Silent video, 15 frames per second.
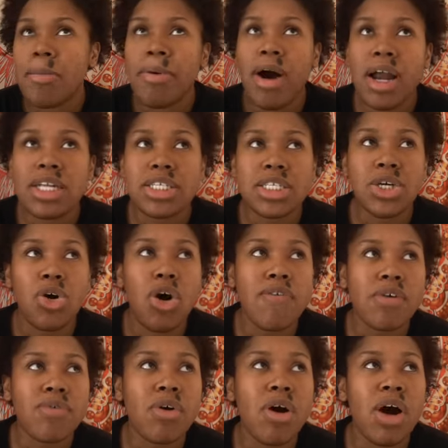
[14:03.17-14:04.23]
But honestly,
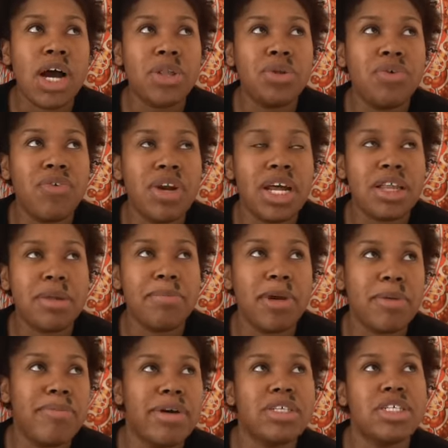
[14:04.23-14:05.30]
overall, I do feel like the
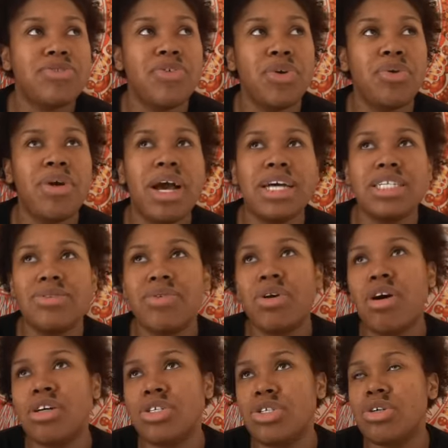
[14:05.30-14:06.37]
big message for you guys in
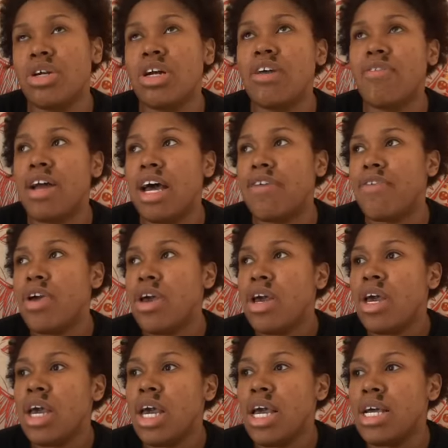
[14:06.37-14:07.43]
regards to your love life
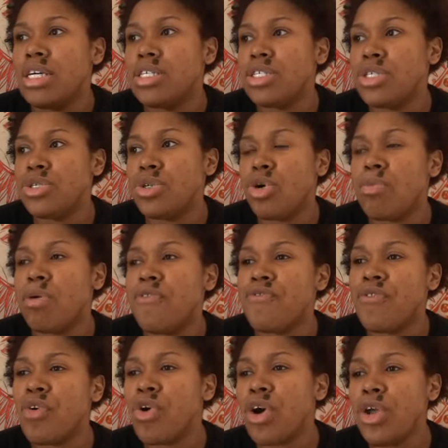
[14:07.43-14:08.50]
is, you know,
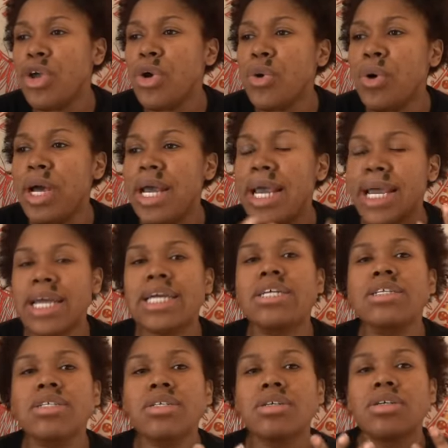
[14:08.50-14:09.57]
before you
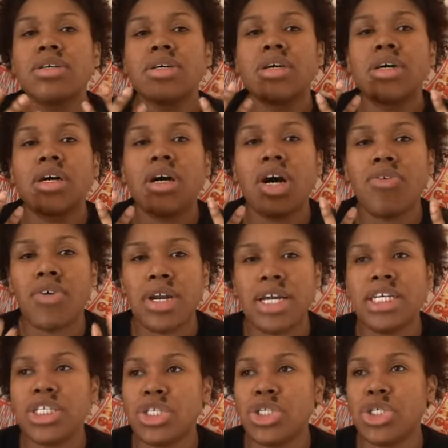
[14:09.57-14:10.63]
end a
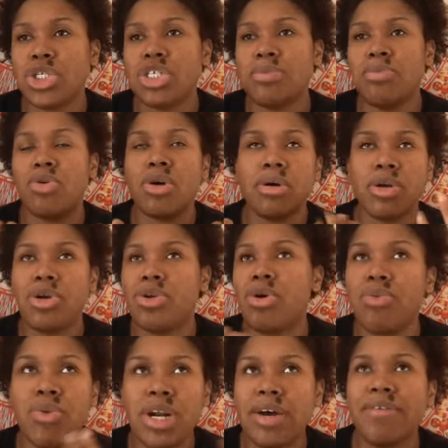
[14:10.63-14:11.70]
relationship or, you
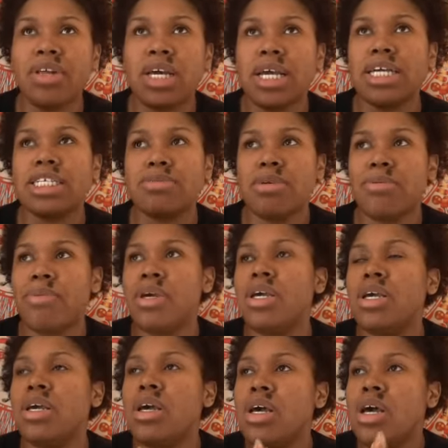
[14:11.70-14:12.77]
know, whatever the case may
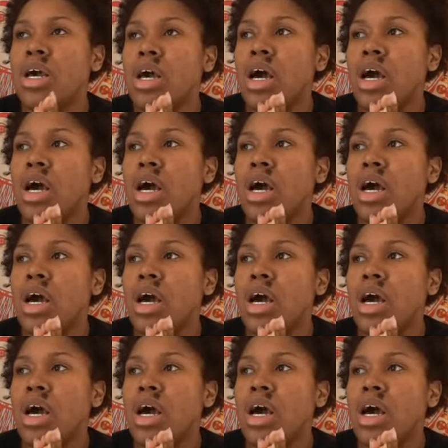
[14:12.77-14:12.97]
be,